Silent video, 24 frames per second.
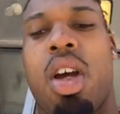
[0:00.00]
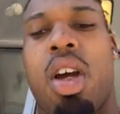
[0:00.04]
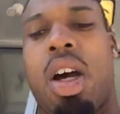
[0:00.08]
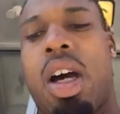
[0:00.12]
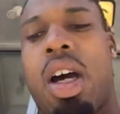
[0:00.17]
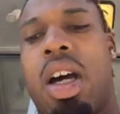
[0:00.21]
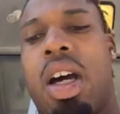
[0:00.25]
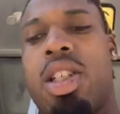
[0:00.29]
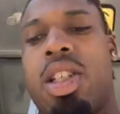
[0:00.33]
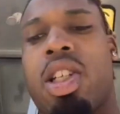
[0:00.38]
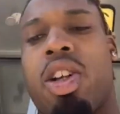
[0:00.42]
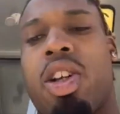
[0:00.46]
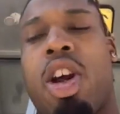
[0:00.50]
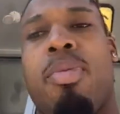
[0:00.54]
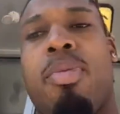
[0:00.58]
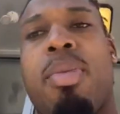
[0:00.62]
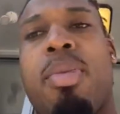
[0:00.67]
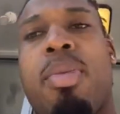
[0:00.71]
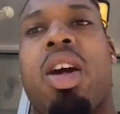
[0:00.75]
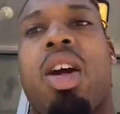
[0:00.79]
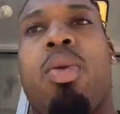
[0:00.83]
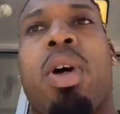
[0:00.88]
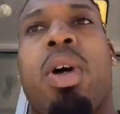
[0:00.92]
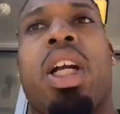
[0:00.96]
Uh, so no
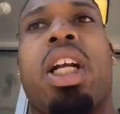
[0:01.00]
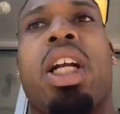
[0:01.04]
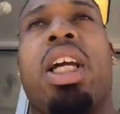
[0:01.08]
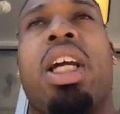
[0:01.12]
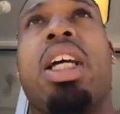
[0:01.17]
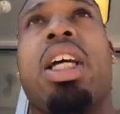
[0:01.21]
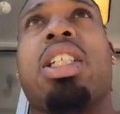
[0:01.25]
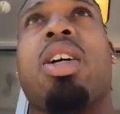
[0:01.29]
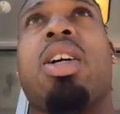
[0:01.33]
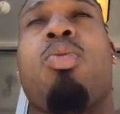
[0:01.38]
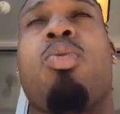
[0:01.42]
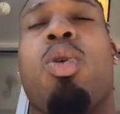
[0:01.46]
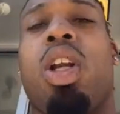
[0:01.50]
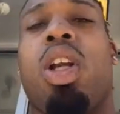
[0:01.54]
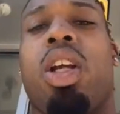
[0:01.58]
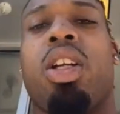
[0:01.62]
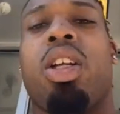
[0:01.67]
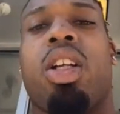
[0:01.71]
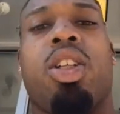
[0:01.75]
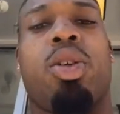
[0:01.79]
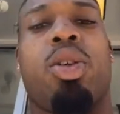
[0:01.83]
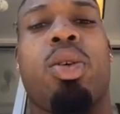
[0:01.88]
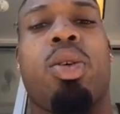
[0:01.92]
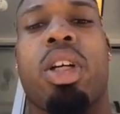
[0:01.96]
matter what it is, I'm willing
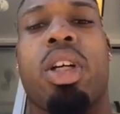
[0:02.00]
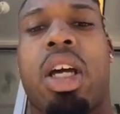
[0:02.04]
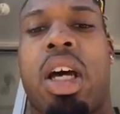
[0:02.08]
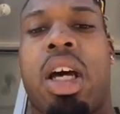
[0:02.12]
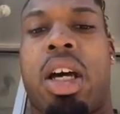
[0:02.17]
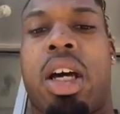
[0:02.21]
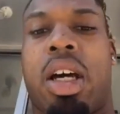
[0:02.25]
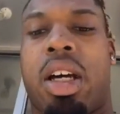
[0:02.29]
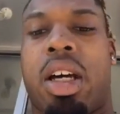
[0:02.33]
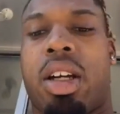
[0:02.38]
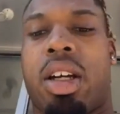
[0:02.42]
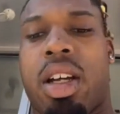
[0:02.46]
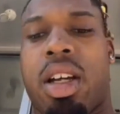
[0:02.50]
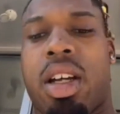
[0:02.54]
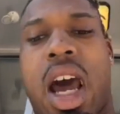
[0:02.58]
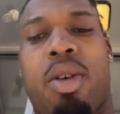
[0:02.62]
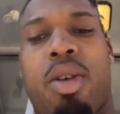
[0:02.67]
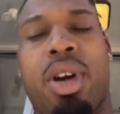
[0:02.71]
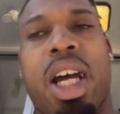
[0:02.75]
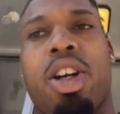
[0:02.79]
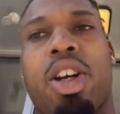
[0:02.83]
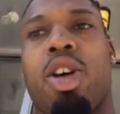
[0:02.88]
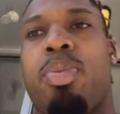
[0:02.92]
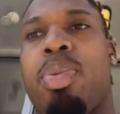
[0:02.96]
to do it. Uh, I
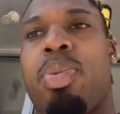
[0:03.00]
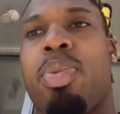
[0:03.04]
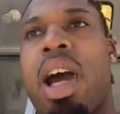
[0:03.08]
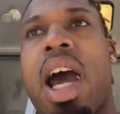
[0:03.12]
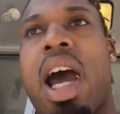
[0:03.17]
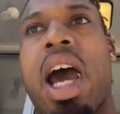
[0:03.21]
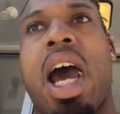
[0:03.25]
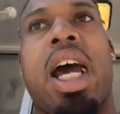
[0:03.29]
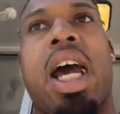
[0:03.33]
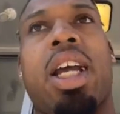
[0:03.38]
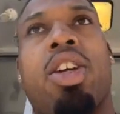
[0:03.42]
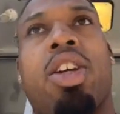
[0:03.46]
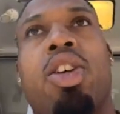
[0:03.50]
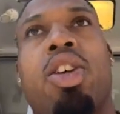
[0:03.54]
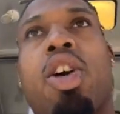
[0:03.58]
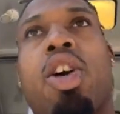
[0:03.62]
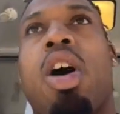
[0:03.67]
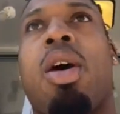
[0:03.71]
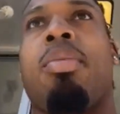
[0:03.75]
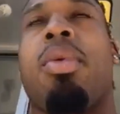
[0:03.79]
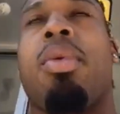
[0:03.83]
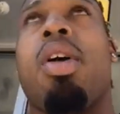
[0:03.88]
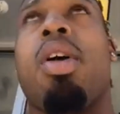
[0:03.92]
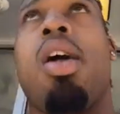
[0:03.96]
don't got no pride. You
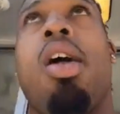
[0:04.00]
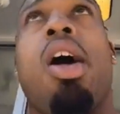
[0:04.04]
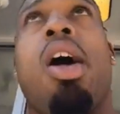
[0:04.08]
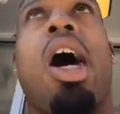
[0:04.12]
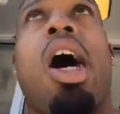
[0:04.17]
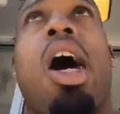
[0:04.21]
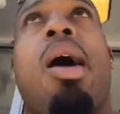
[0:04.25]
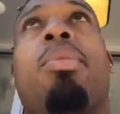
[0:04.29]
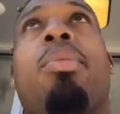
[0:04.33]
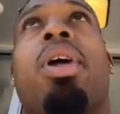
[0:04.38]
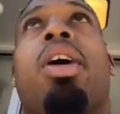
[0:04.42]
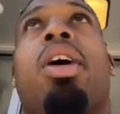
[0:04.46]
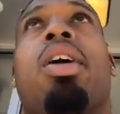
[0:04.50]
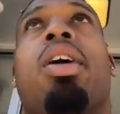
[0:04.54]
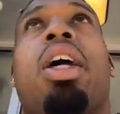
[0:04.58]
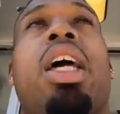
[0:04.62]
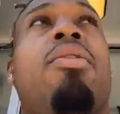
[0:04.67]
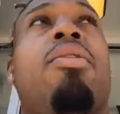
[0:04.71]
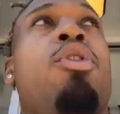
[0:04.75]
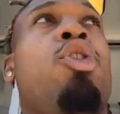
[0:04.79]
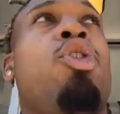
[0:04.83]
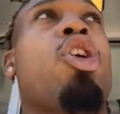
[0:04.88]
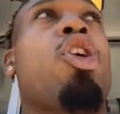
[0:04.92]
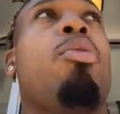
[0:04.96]
know, I'm I'm the
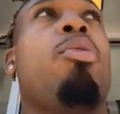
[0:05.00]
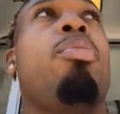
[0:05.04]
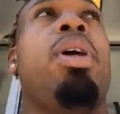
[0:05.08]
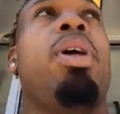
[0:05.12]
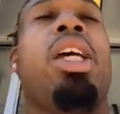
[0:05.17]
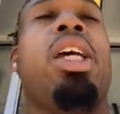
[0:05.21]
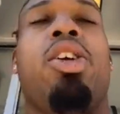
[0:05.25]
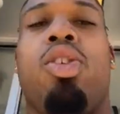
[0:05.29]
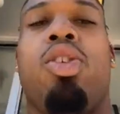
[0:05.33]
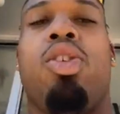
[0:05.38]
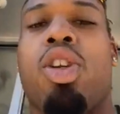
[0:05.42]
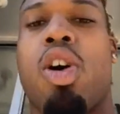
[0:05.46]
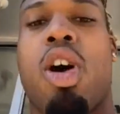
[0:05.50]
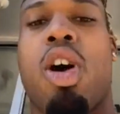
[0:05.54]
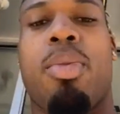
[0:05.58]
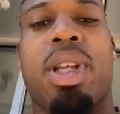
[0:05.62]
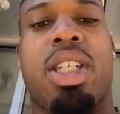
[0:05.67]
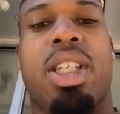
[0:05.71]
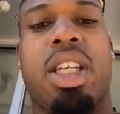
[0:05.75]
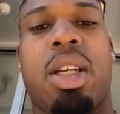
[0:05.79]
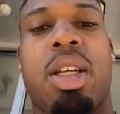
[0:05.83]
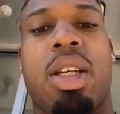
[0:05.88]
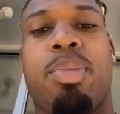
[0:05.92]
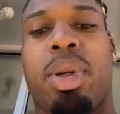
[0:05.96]
if you know me, you know I'm a
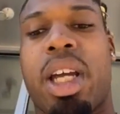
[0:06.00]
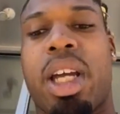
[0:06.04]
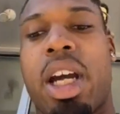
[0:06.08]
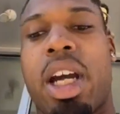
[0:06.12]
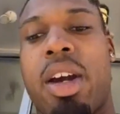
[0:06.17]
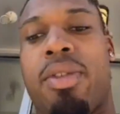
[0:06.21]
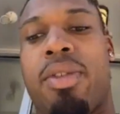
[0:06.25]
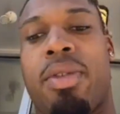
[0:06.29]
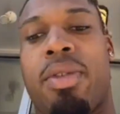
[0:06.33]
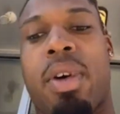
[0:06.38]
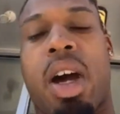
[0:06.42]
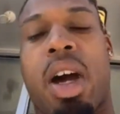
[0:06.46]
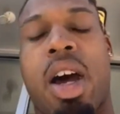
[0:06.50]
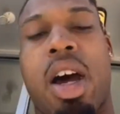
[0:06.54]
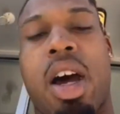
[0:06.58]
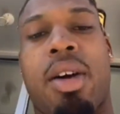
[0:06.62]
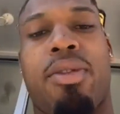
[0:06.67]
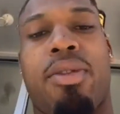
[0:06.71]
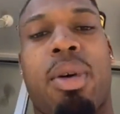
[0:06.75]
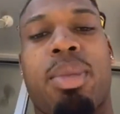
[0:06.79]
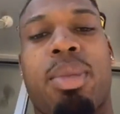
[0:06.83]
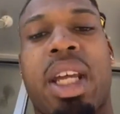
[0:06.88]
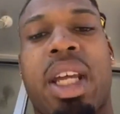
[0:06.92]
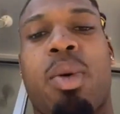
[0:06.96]
team player uh,
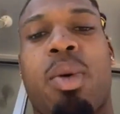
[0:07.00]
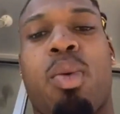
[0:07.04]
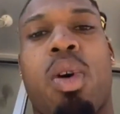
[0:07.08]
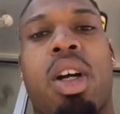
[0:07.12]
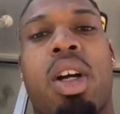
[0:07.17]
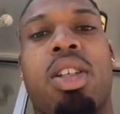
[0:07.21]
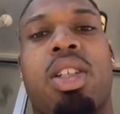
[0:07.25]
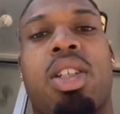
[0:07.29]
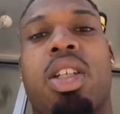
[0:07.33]
from day one.